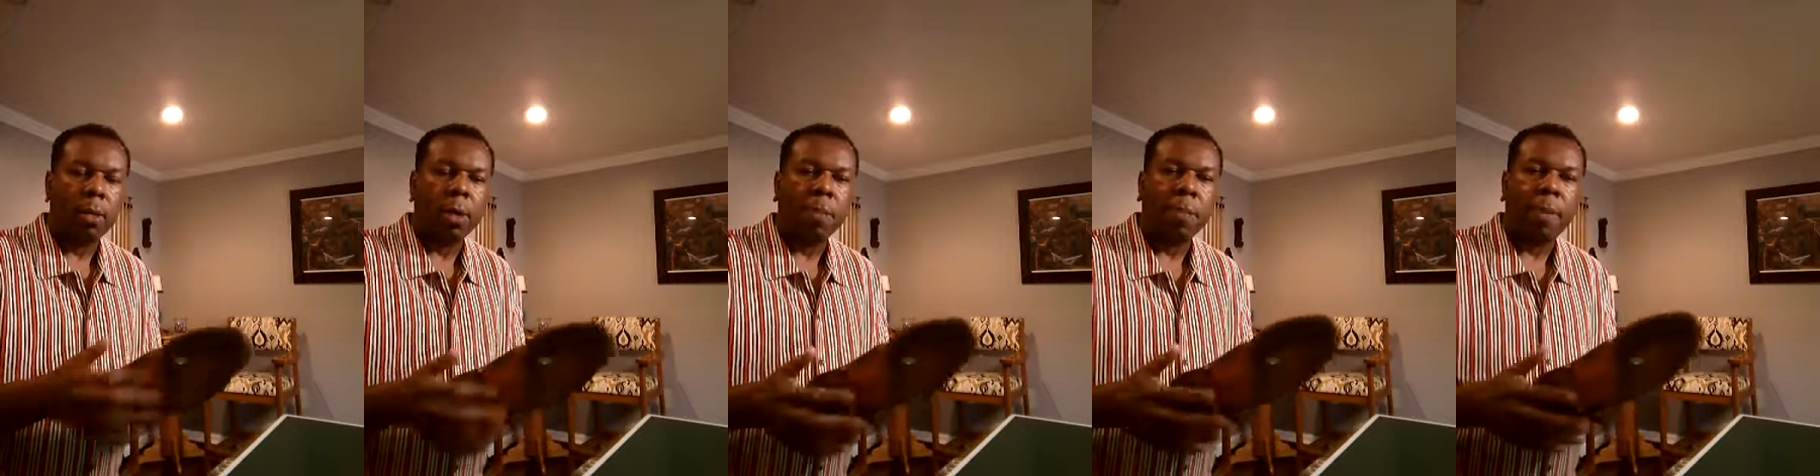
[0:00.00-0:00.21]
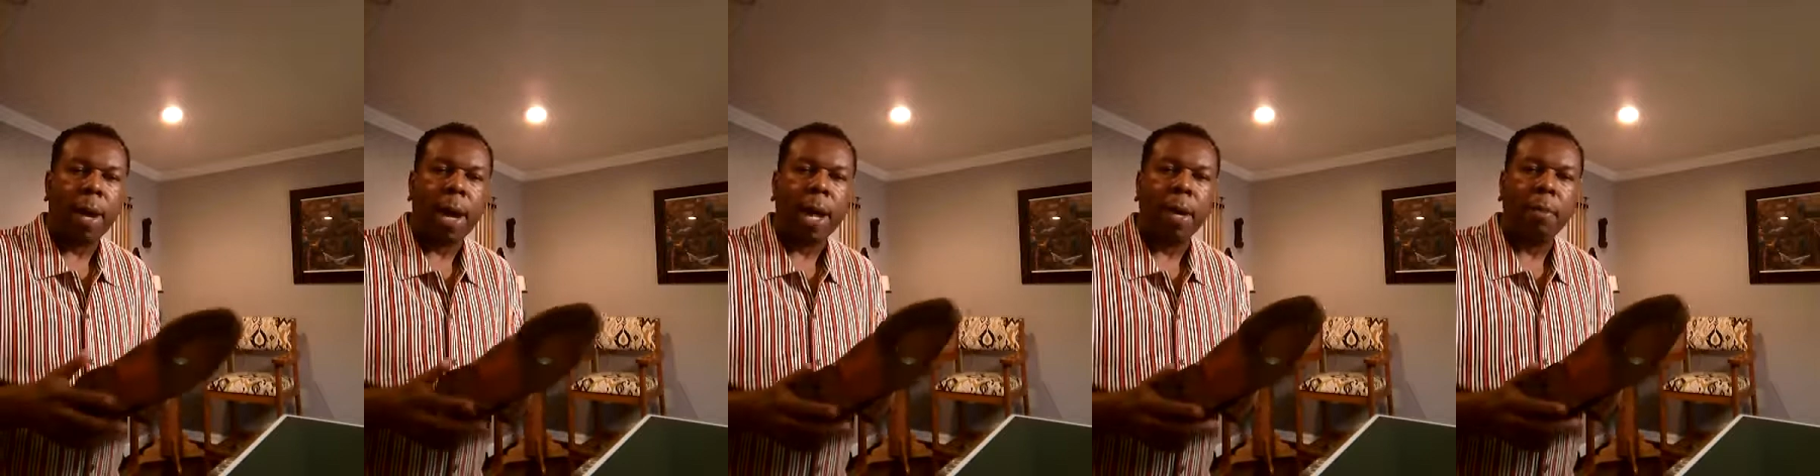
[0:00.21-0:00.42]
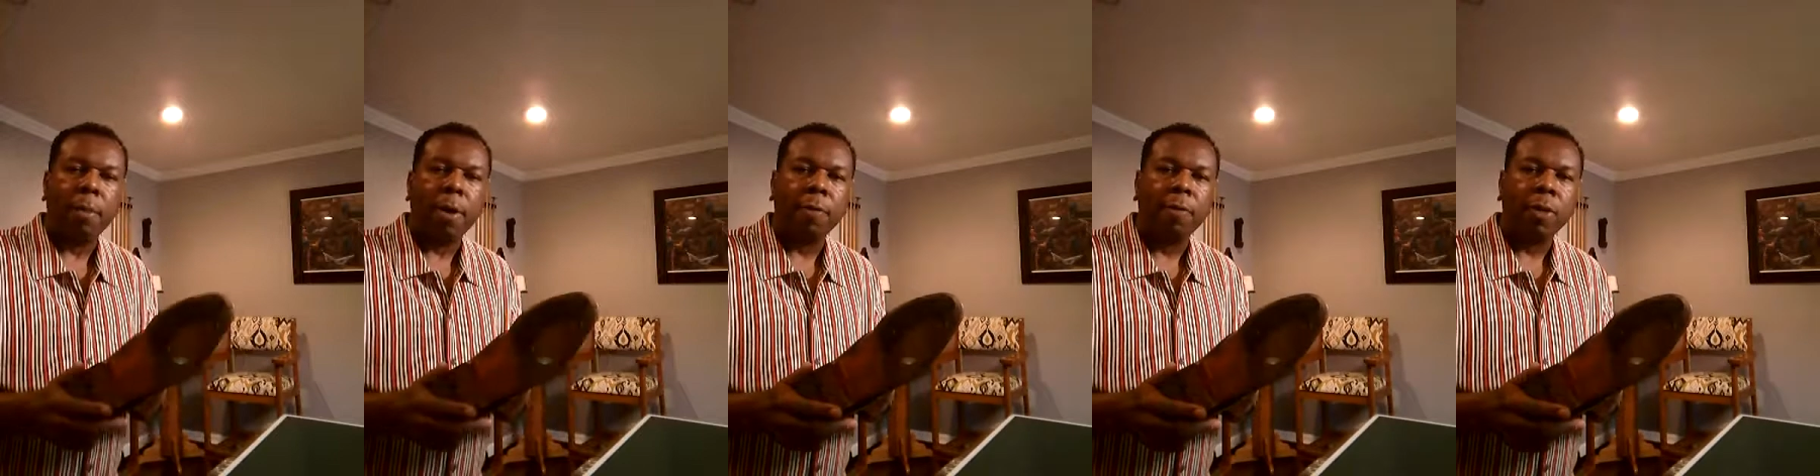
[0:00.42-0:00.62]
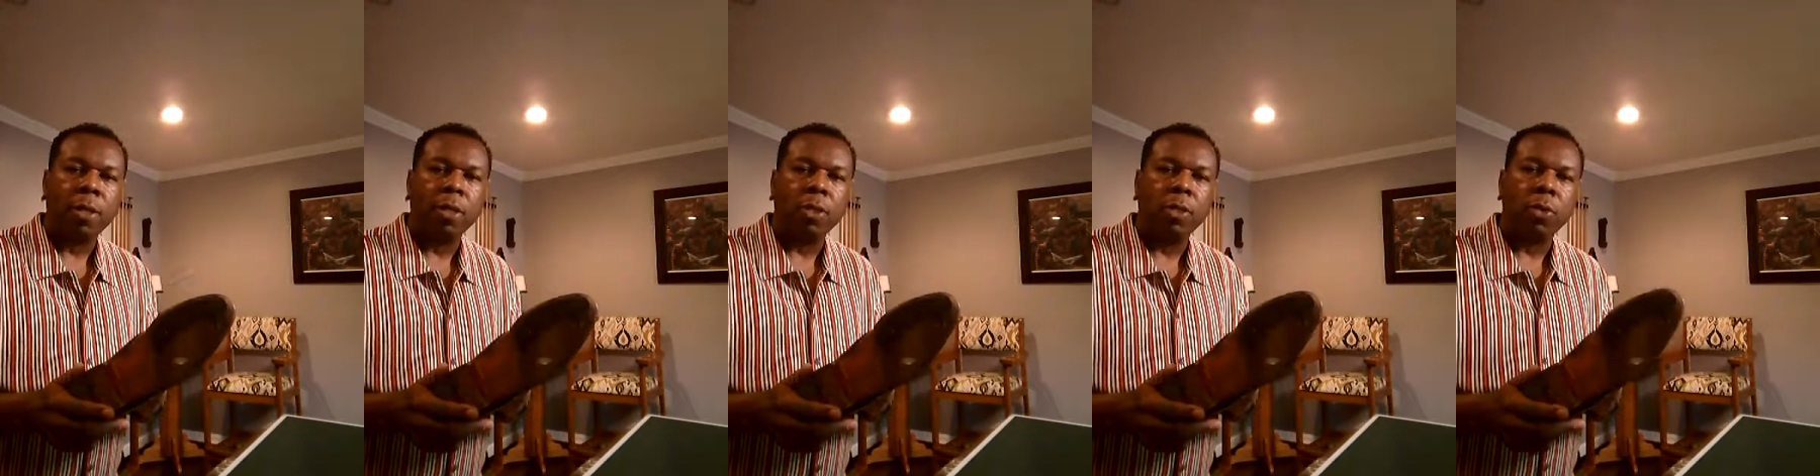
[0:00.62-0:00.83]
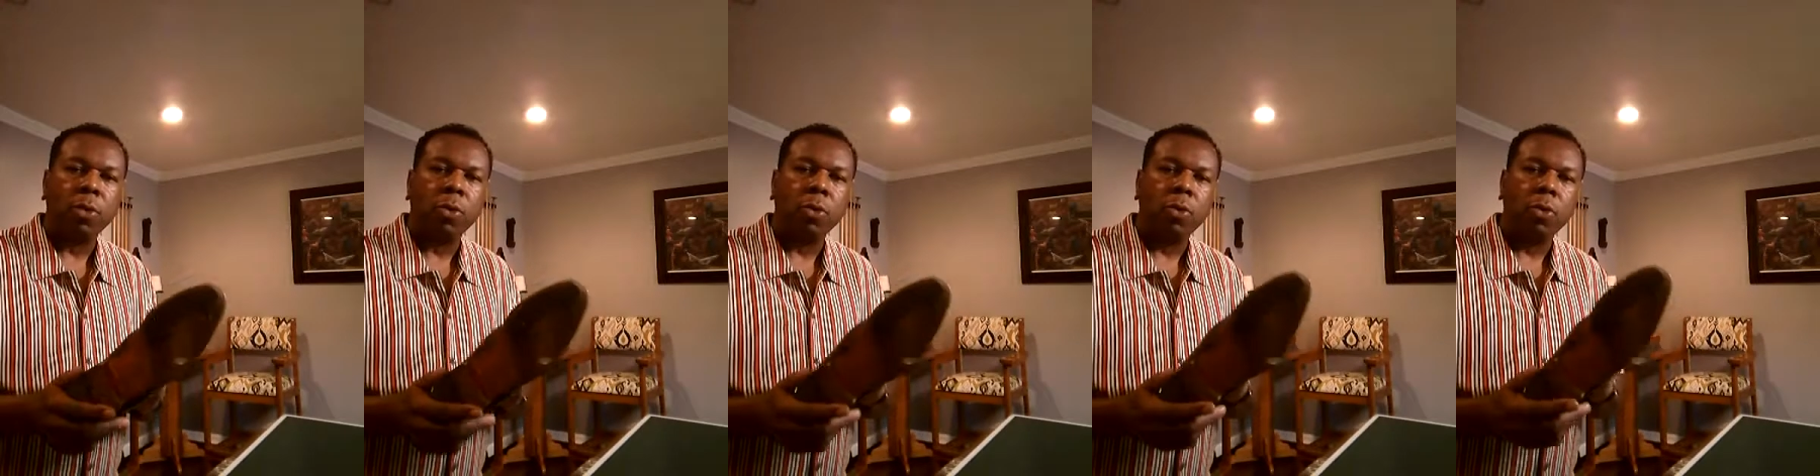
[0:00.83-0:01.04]
the bottom of the
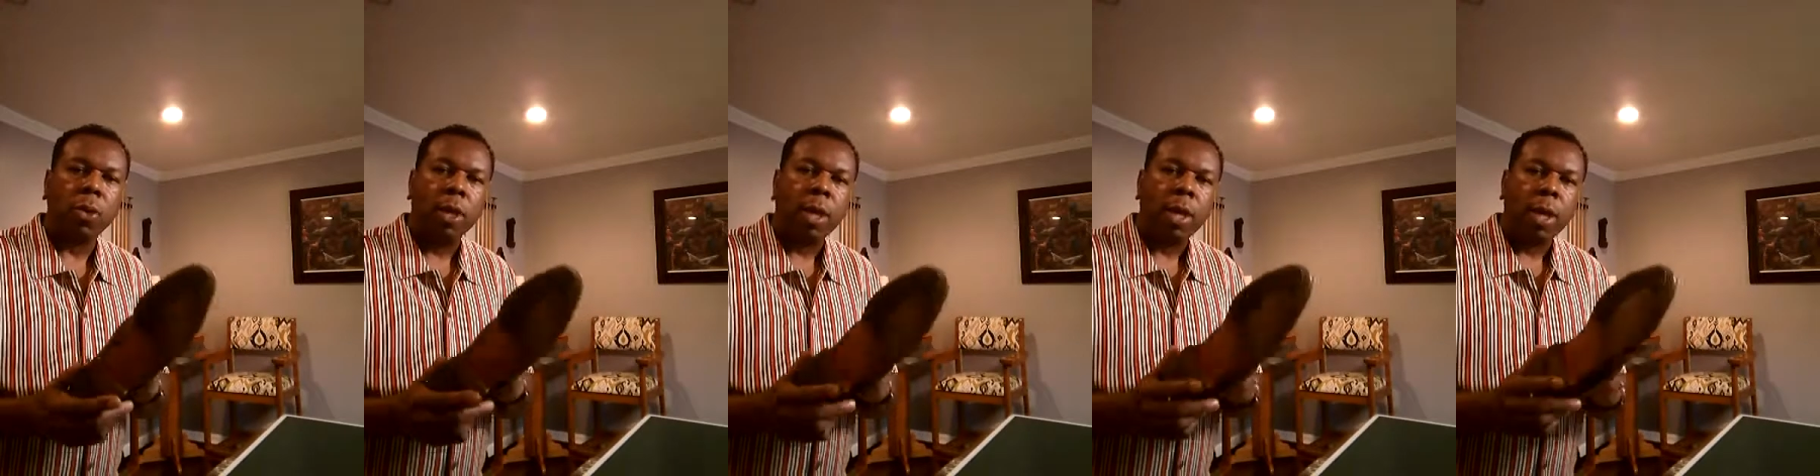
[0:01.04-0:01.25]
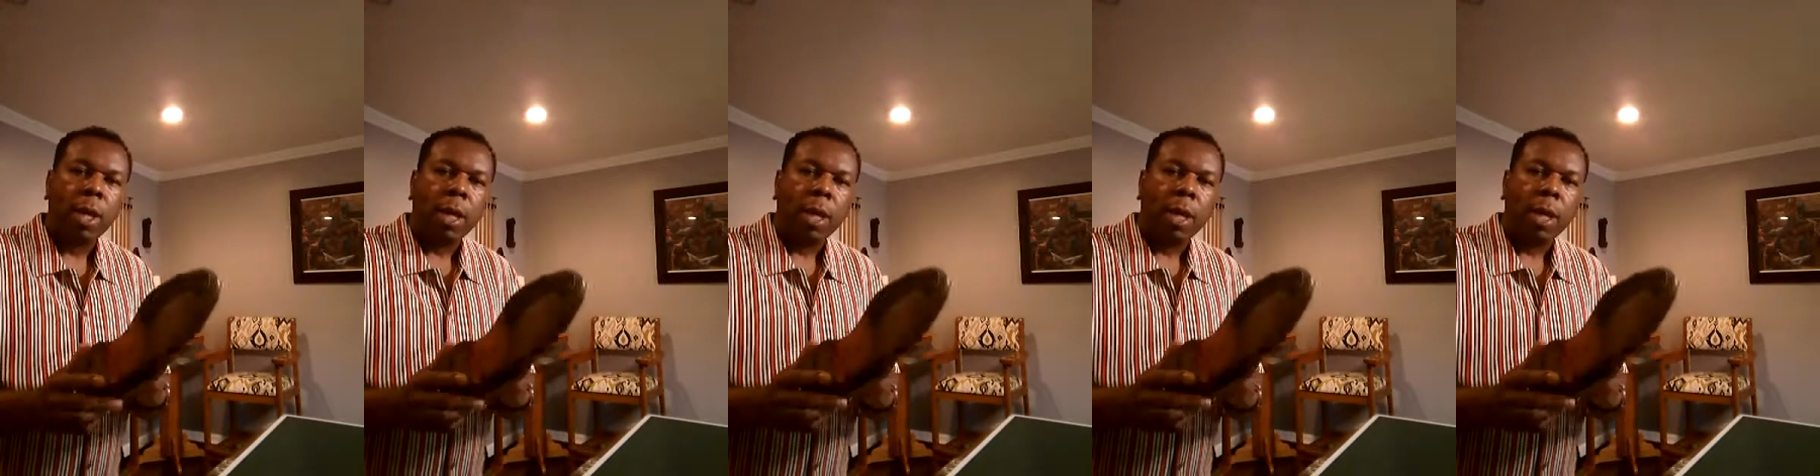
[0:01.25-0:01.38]
shoe.